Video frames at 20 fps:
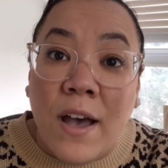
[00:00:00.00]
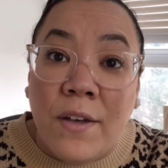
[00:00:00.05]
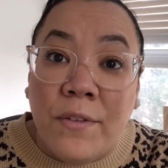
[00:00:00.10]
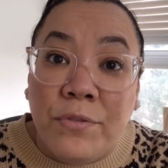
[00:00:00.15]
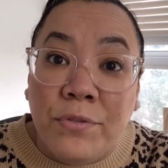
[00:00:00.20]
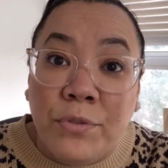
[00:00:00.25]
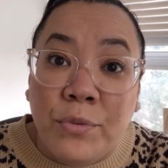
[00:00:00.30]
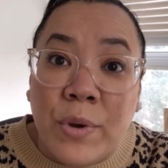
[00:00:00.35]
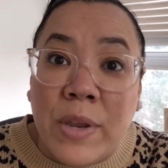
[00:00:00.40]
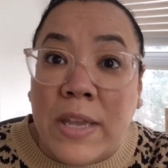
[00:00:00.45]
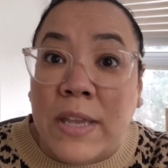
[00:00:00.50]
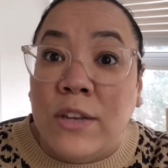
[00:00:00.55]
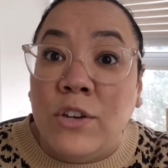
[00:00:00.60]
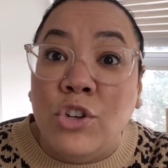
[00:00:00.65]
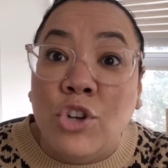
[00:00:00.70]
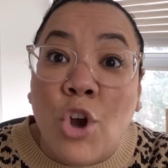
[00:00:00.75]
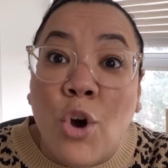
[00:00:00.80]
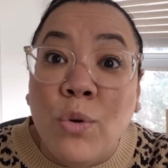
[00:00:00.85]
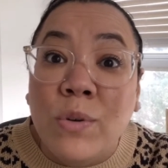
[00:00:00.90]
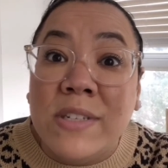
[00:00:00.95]
3,
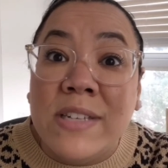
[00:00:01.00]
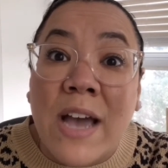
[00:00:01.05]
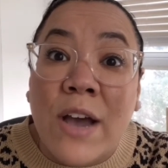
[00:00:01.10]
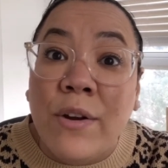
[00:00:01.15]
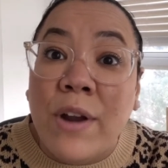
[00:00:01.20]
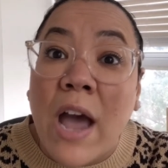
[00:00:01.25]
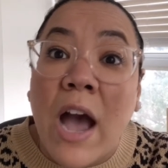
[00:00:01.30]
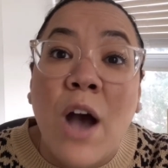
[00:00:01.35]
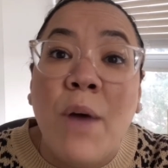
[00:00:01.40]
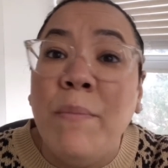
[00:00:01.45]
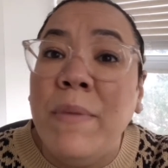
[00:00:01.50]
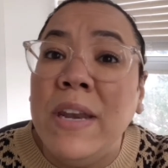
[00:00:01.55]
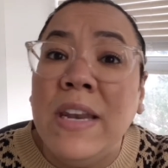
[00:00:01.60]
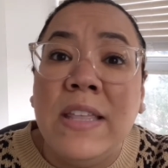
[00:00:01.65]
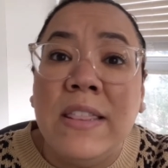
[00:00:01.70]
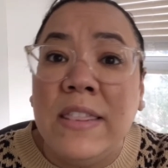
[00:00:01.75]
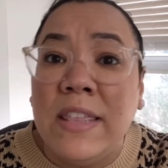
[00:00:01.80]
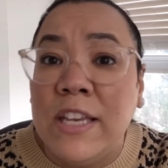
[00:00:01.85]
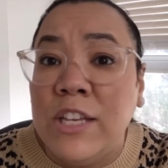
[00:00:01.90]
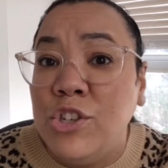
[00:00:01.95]
note down how
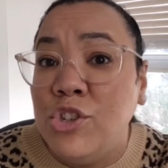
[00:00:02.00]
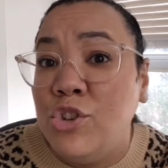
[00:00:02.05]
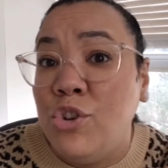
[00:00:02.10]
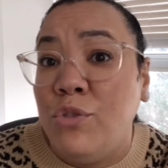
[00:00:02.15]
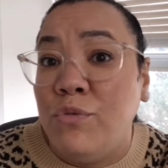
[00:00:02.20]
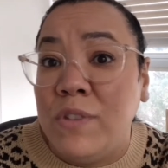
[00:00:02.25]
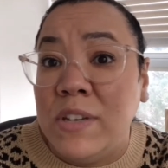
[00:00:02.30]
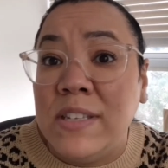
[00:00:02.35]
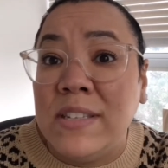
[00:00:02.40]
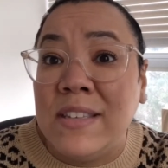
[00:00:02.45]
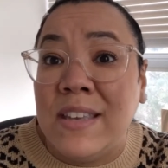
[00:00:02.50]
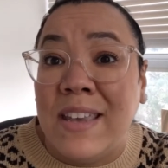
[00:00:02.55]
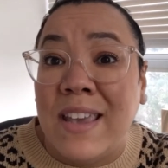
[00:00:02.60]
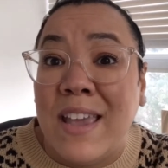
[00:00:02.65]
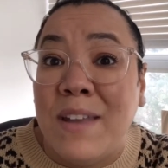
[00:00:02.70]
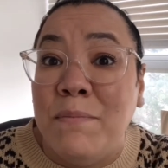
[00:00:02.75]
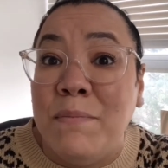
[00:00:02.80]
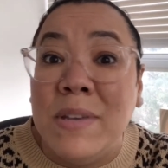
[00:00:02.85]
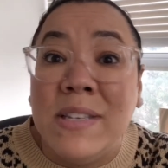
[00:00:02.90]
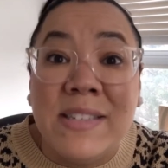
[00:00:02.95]
many things you're risking
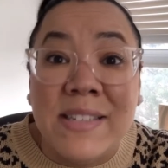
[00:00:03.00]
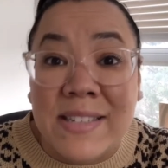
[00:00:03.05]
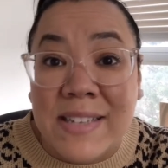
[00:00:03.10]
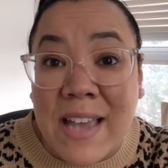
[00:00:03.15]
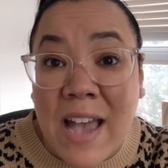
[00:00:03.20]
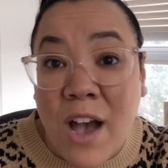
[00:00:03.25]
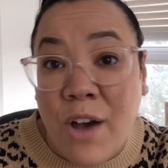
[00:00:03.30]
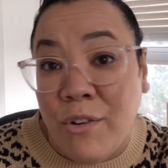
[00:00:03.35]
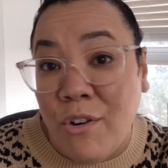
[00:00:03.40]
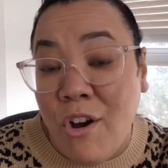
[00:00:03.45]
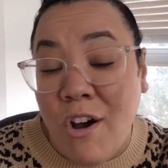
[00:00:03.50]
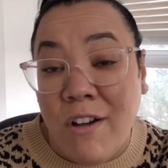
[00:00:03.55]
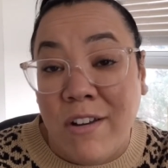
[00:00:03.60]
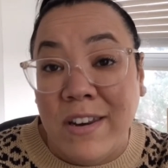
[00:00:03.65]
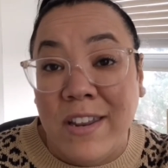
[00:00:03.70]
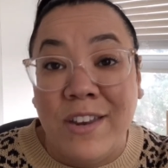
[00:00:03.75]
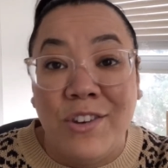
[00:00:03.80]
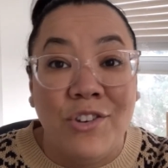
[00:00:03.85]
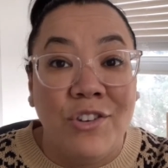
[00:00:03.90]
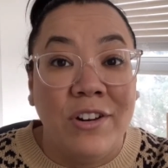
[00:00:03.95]
and missing out on
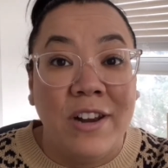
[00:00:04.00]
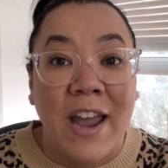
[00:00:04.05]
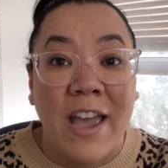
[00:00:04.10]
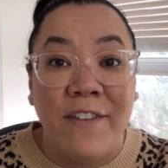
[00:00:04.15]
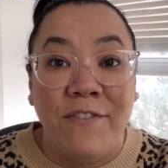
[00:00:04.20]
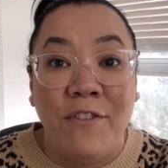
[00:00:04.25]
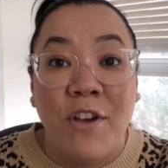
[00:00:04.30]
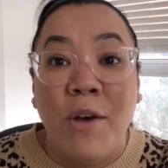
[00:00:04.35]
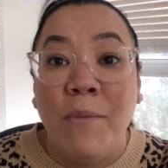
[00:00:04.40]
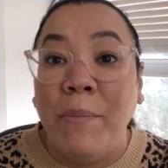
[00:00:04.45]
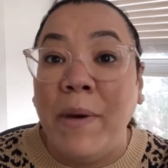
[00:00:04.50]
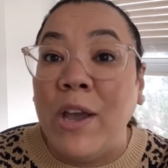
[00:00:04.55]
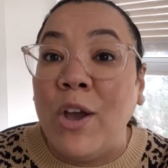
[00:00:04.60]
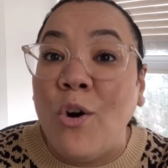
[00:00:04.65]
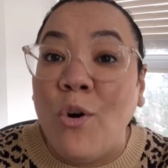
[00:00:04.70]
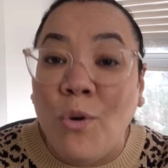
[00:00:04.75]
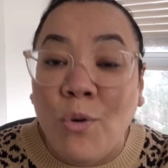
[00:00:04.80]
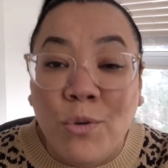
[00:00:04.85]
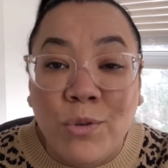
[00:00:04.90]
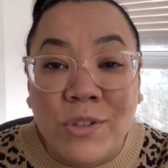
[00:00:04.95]
in your life by
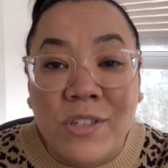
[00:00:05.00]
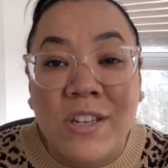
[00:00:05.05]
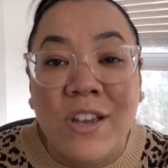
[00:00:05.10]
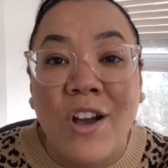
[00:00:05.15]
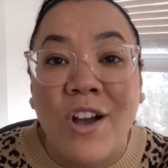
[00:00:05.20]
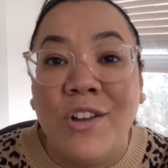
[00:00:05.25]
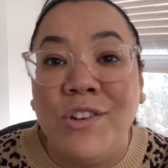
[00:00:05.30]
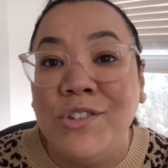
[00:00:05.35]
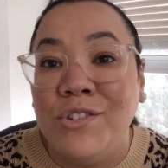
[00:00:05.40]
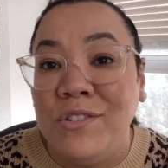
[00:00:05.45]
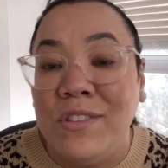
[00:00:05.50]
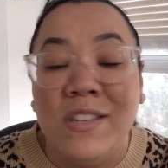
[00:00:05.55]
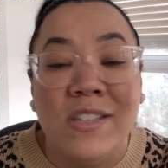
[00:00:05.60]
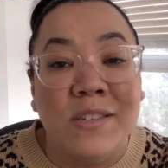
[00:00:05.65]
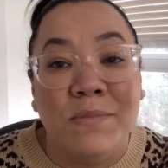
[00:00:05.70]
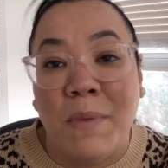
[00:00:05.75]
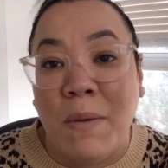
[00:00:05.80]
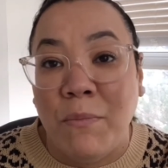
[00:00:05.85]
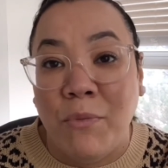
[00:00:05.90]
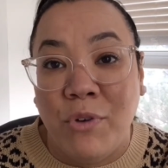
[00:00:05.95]
holding on to
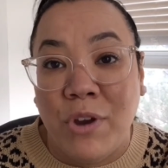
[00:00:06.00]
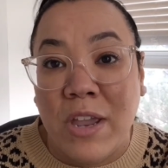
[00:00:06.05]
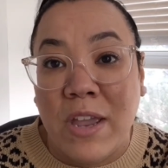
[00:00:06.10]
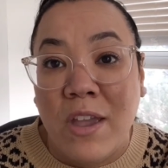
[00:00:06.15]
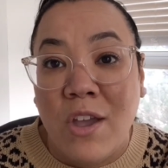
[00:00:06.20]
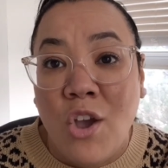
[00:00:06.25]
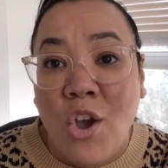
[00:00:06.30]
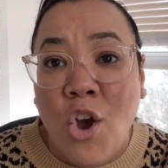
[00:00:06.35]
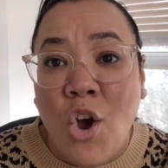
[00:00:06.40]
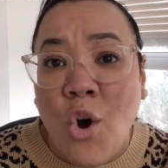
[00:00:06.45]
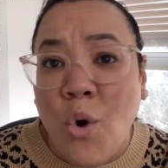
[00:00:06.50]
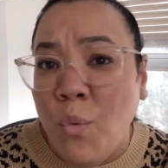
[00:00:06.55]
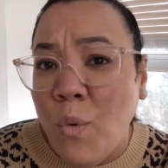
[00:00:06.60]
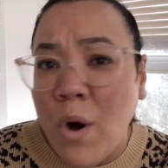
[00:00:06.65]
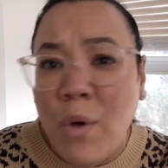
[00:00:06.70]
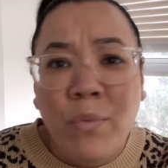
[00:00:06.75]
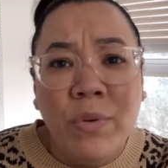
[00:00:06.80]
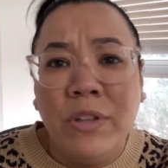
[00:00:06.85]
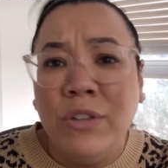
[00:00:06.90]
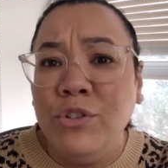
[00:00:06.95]
this memory.
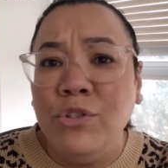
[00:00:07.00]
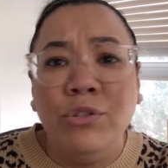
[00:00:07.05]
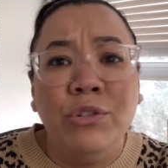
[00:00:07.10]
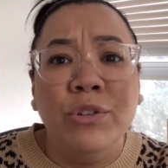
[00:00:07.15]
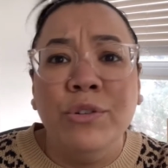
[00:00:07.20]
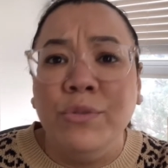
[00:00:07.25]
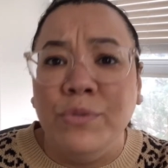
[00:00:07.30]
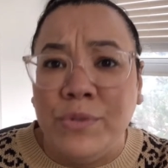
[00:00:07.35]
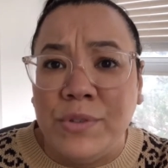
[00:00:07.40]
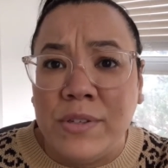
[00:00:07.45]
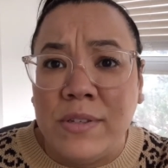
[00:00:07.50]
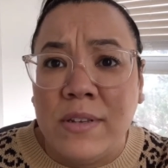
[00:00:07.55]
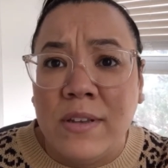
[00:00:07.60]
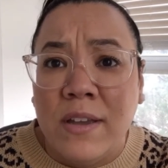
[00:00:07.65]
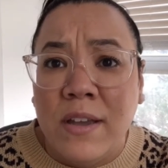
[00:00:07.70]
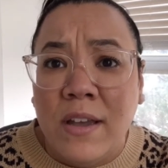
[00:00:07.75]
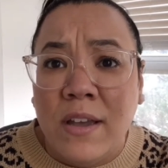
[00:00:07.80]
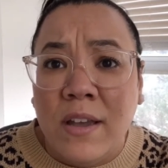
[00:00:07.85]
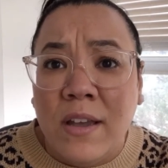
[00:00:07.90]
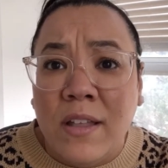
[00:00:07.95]
What will you lose?
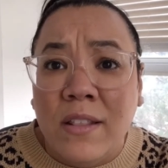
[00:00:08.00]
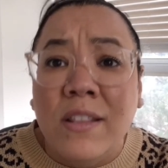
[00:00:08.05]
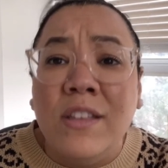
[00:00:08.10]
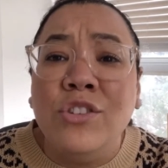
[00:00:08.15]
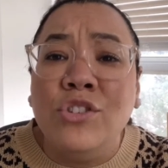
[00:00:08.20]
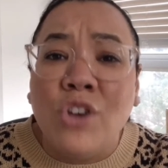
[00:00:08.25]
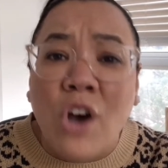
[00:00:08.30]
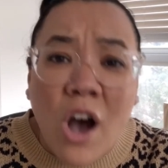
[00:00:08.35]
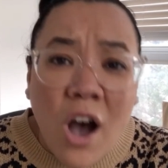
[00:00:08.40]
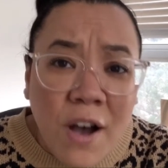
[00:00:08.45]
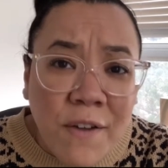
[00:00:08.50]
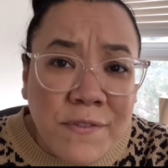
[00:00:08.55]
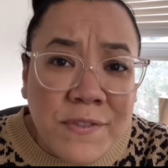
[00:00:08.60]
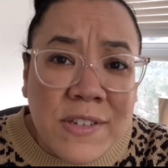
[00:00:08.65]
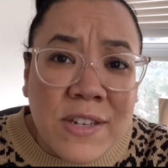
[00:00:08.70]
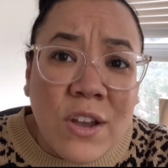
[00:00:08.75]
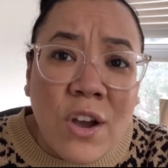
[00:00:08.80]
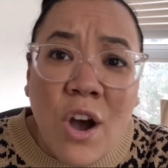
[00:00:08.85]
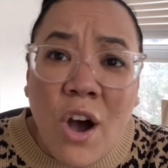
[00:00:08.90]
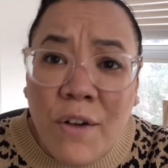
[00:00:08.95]
This
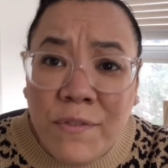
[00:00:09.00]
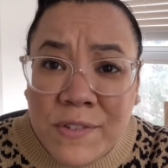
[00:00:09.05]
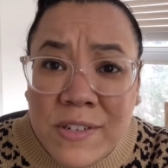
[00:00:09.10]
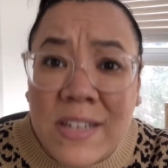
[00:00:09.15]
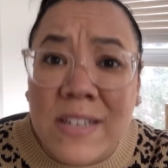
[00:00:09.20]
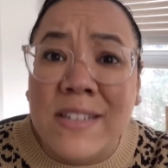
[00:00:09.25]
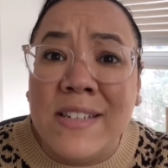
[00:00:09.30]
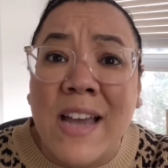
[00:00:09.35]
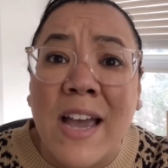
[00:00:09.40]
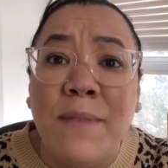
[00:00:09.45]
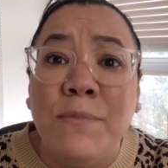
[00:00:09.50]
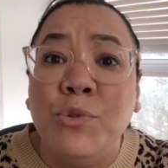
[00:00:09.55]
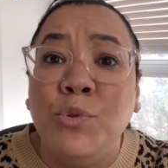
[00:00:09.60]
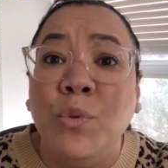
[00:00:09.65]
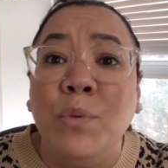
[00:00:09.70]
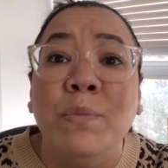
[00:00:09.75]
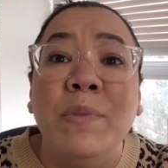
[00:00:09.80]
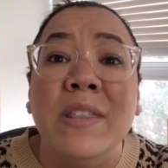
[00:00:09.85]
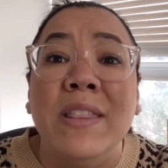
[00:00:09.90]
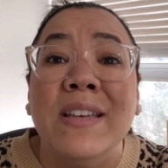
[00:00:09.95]
oftentimes
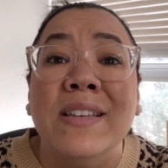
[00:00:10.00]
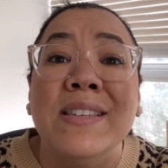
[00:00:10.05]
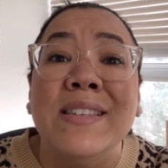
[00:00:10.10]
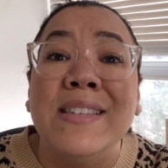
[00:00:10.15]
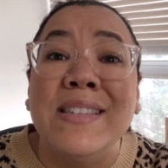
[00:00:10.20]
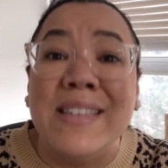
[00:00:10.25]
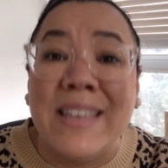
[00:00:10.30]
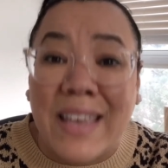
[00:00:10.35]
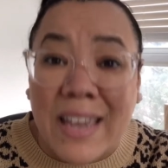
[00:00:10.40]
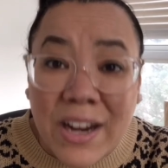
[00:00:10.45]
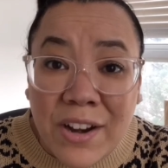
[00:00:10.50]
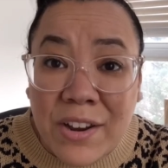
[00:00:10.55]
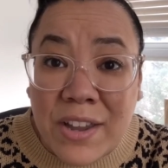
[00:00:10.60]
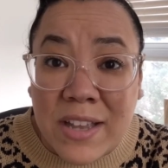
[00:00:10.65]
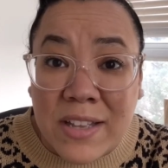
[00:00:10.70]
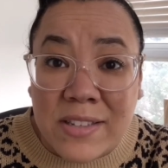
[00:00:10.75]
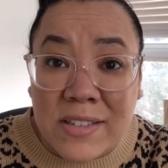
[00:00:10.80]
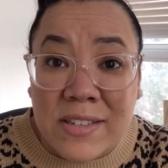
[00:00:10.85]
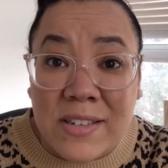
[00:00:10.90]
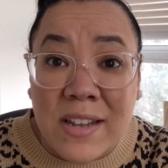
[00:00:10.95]
will be the
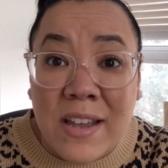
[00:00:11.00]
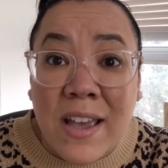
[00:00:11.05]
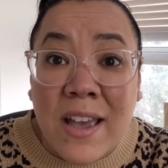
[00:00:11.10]
scariest,